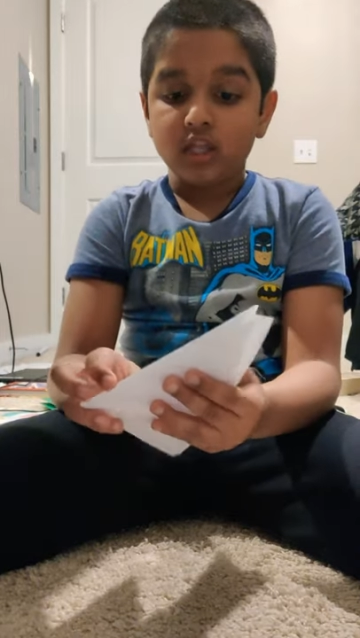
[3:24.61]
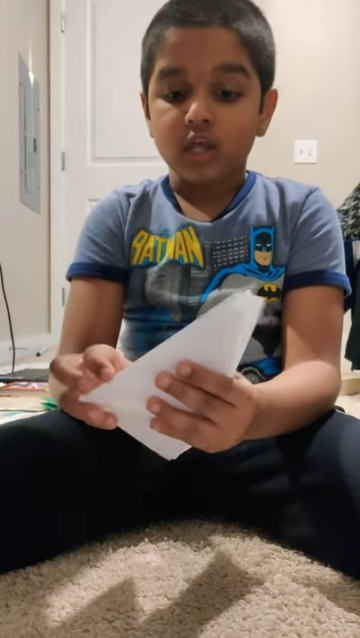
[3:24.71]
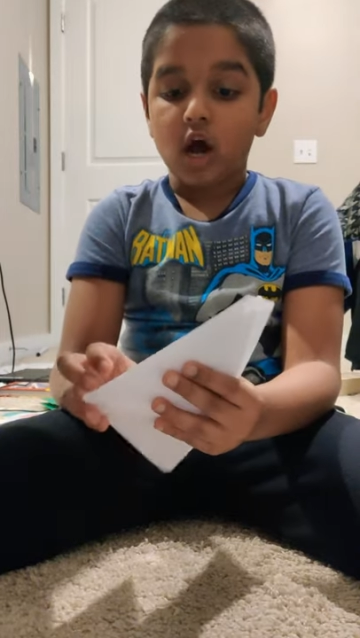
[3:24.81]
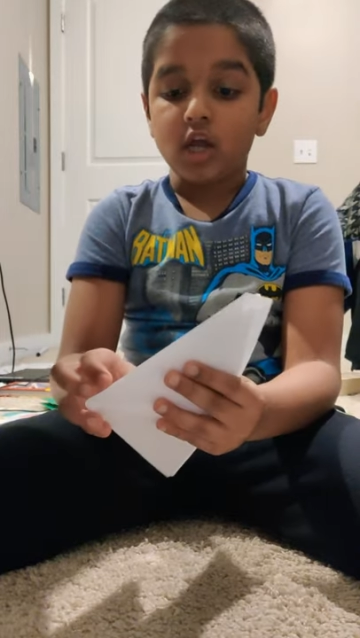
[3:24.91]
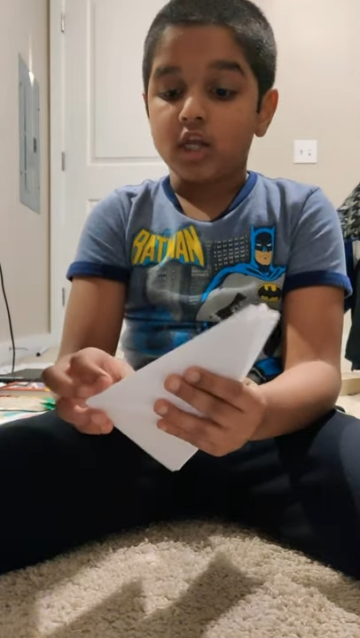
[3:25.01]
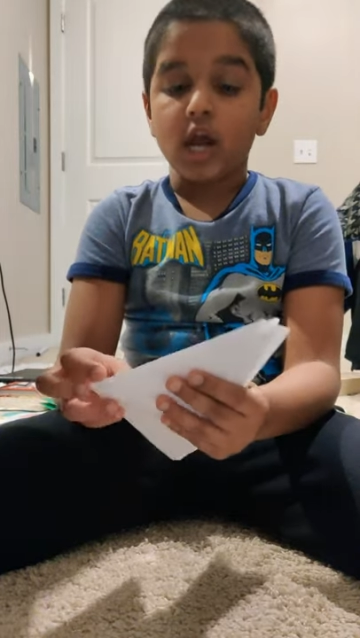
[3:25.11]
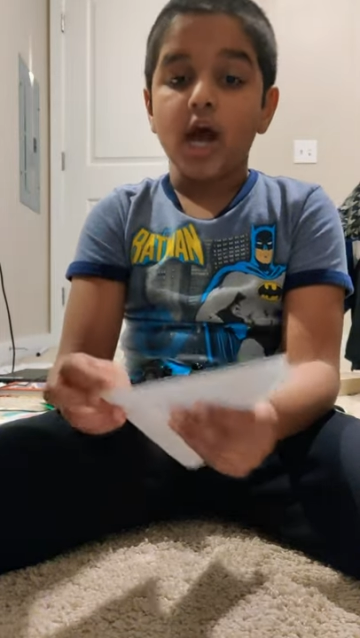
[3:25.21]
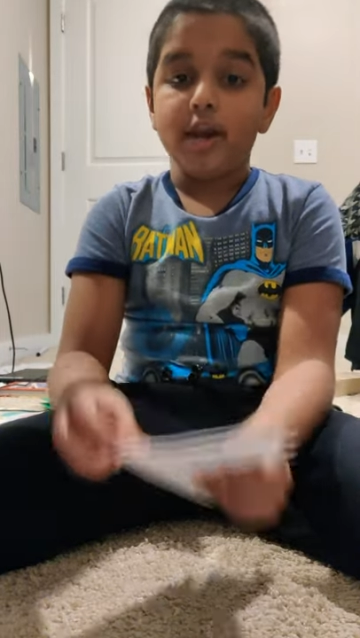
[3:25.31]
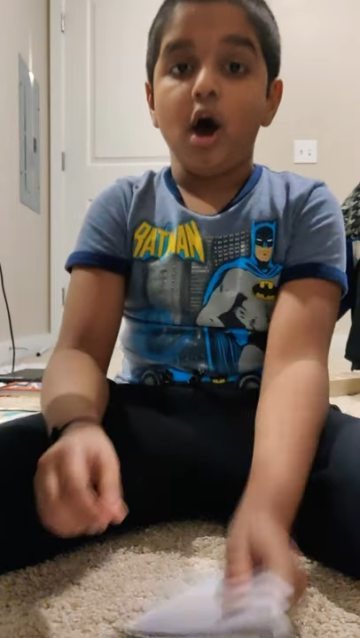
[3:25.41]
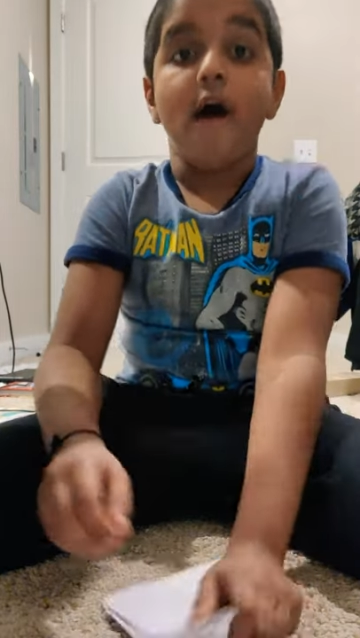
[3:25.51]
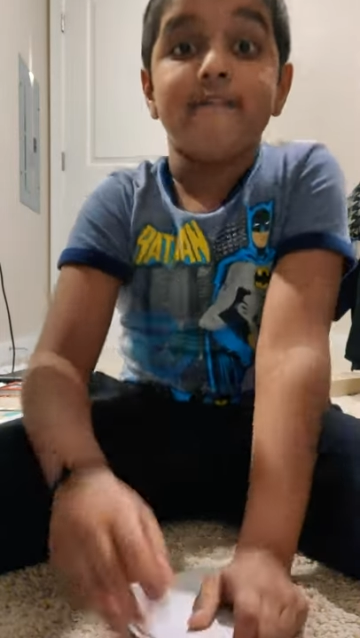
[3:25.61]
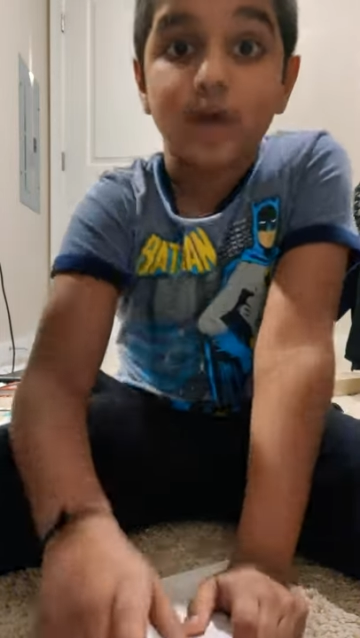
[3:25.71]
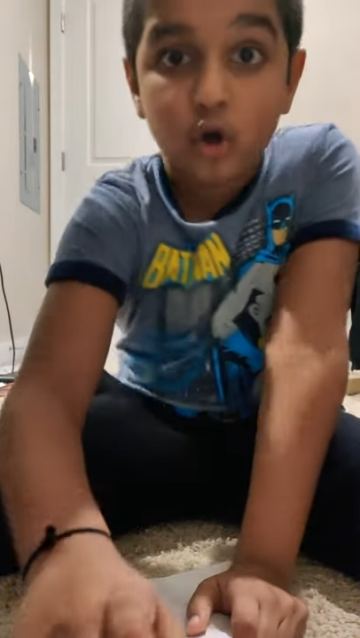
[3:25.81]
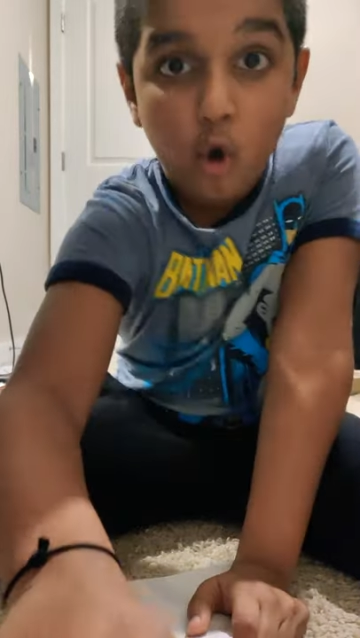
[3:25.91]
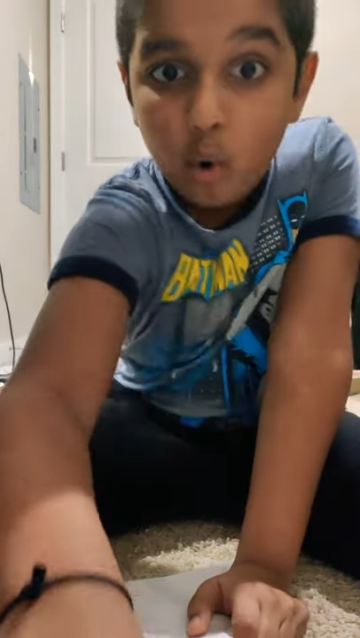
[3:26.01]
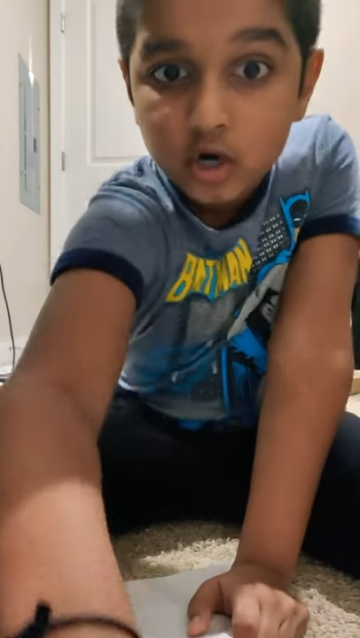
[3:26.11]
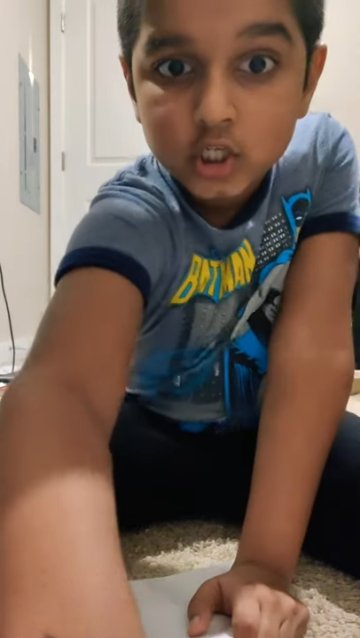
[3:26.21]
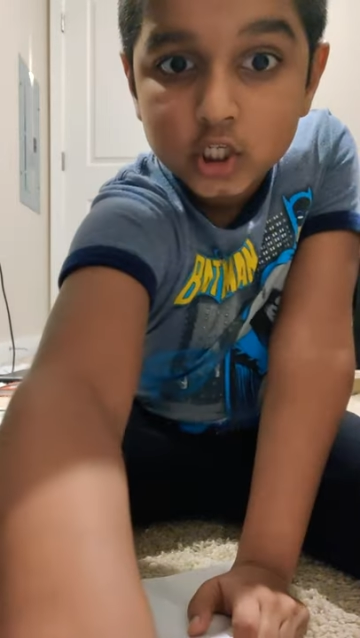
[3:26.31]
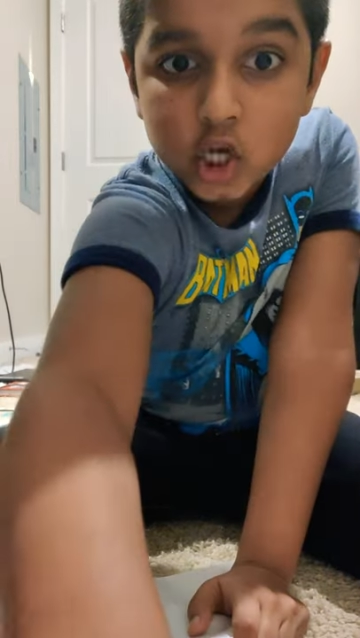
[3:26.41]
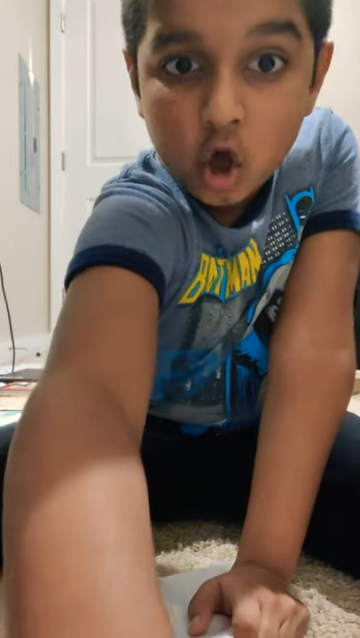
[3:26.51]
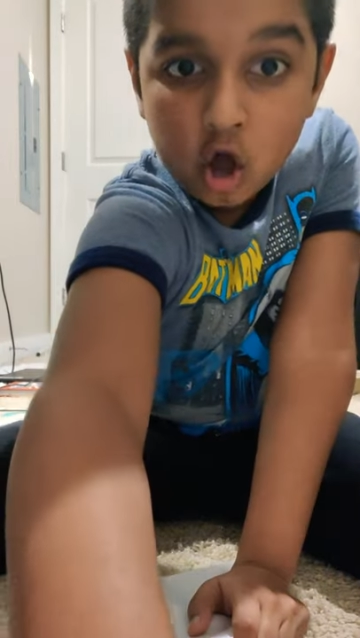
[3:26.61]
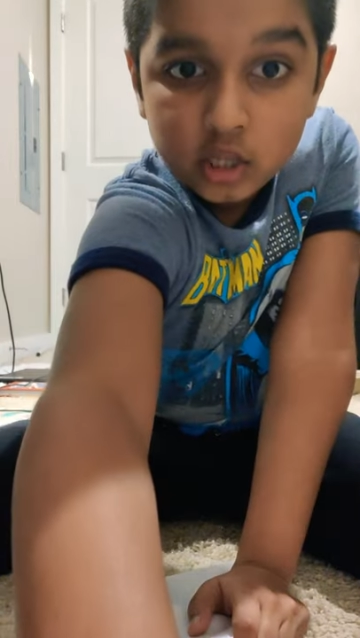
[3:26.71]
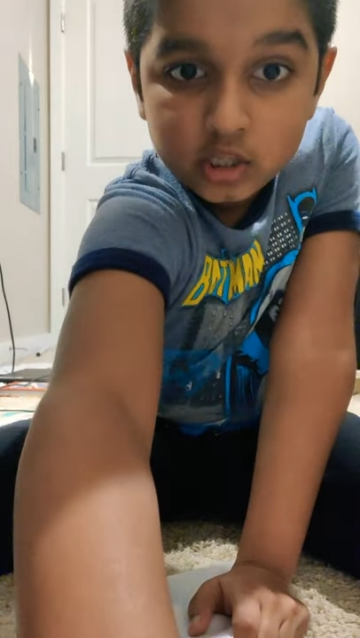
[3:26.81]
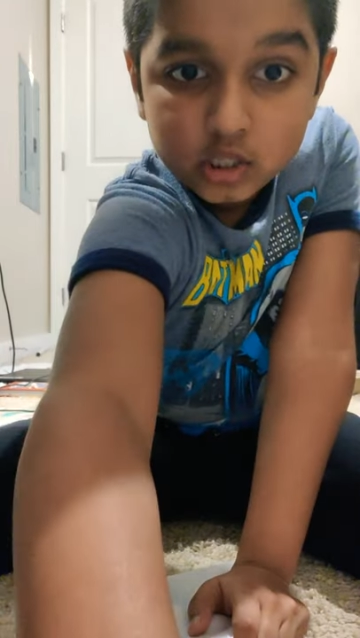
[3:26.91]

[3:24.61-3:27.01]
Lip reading: it again. Of course not.